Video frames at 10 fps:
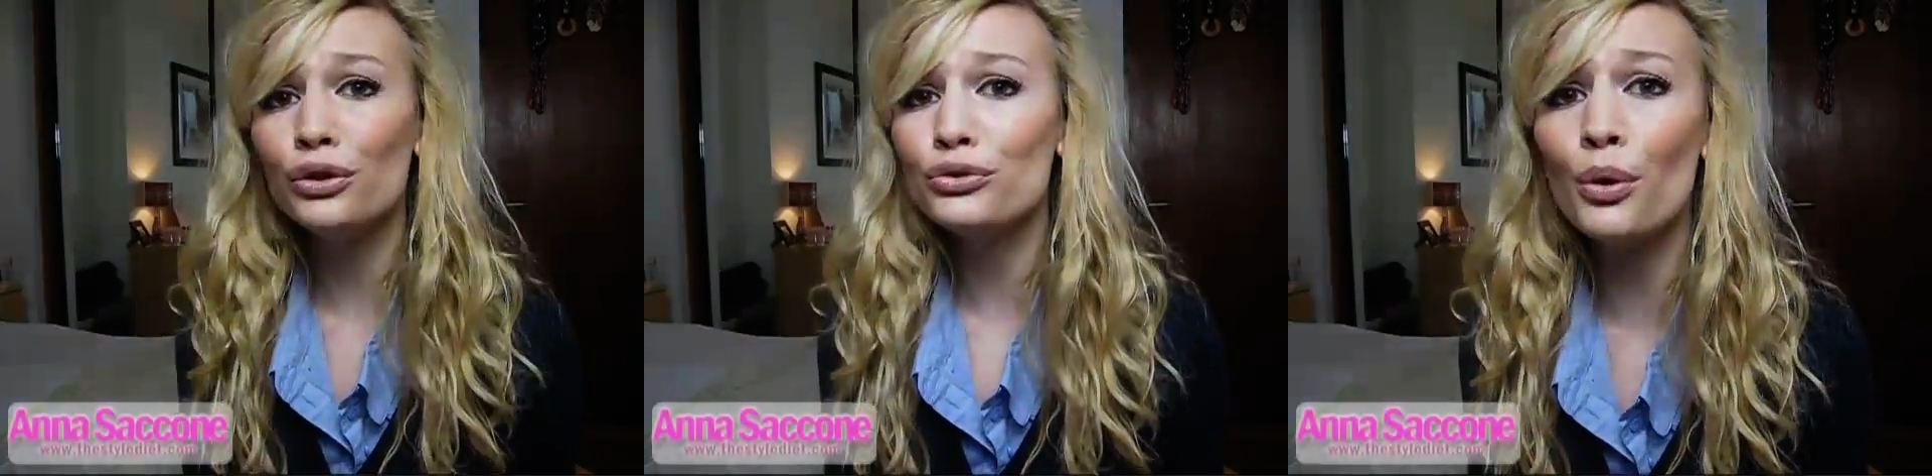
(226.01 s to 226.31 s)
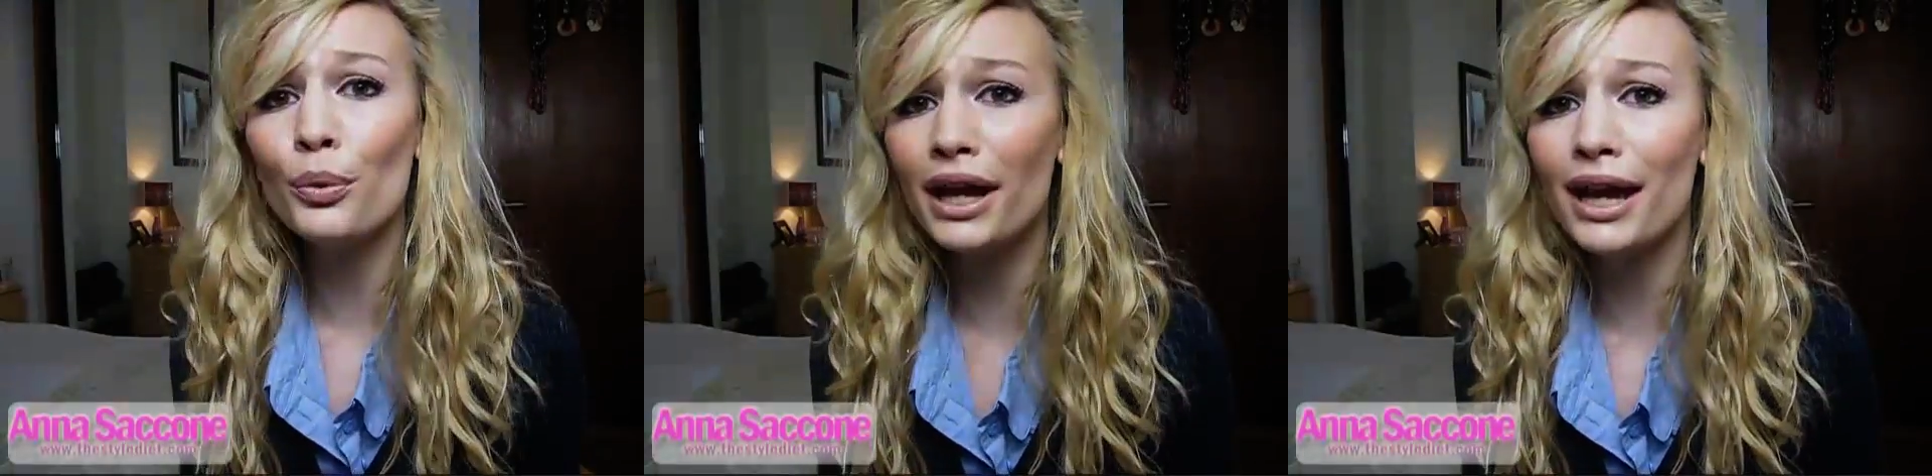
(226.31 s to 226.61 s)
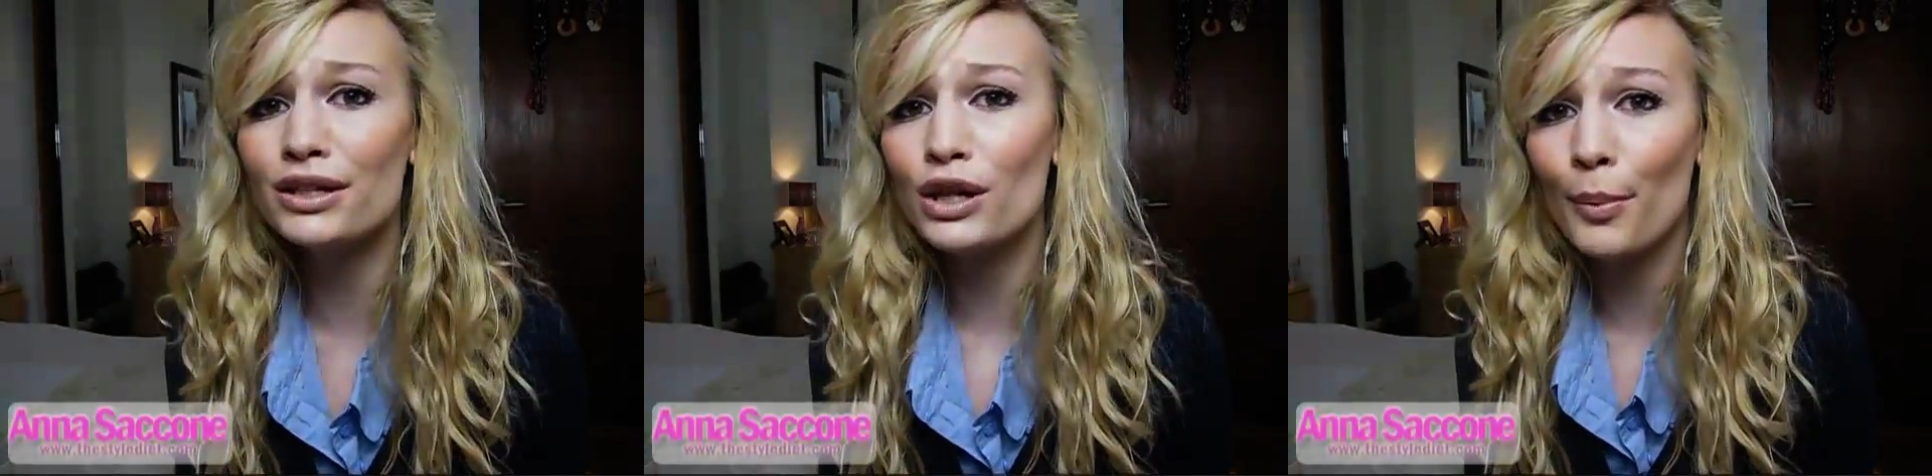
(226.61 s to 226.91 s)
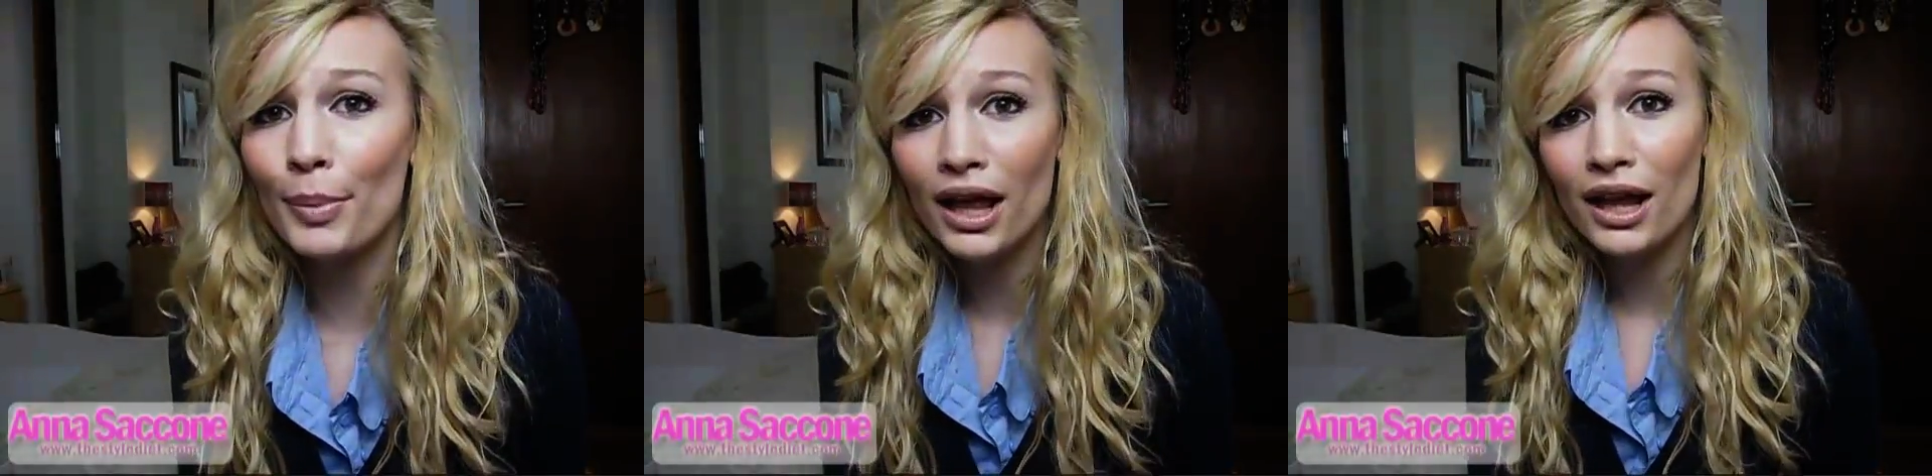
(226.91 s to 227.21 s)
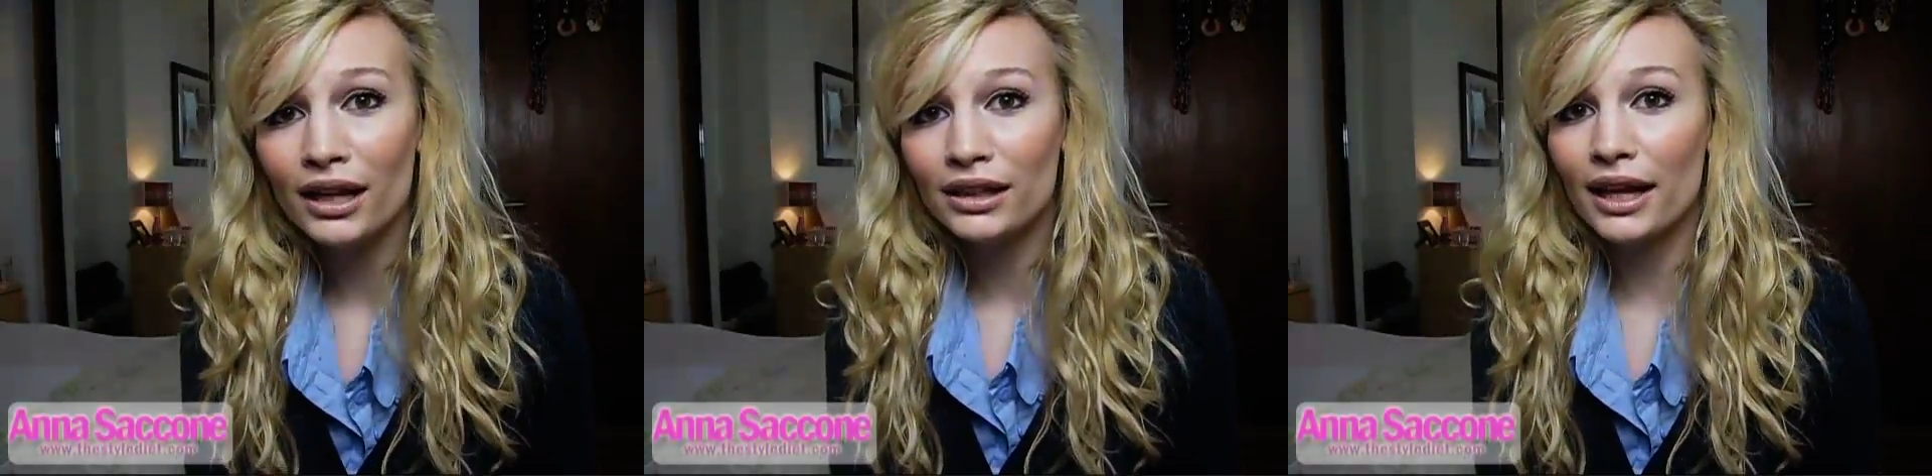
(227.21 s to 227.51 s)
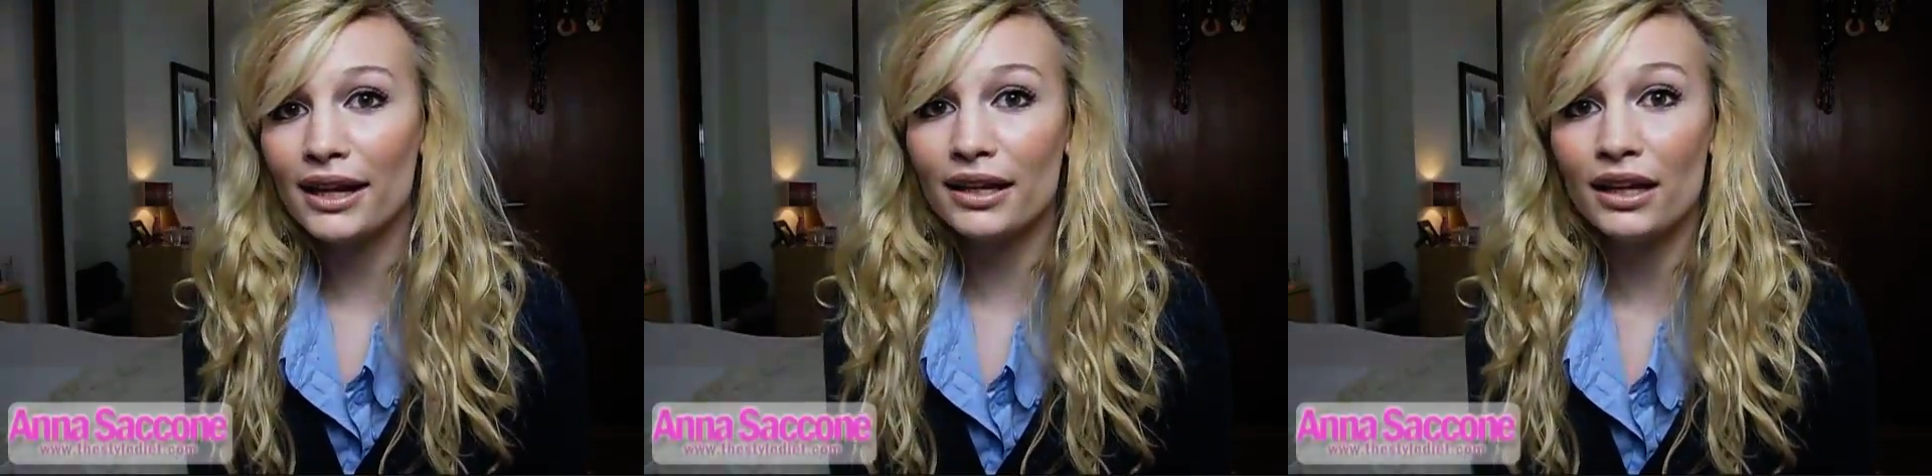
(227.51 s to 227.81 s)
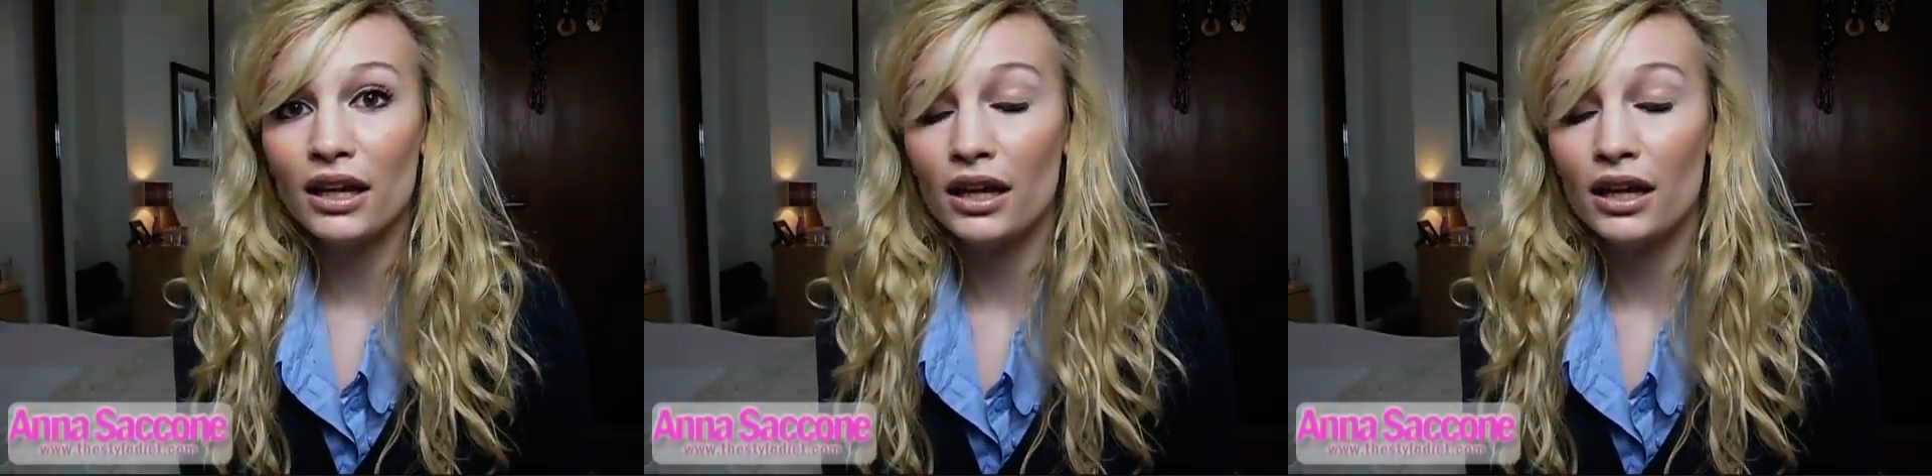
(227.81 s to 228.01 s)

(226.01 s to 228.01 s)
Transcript: You don't want to end up like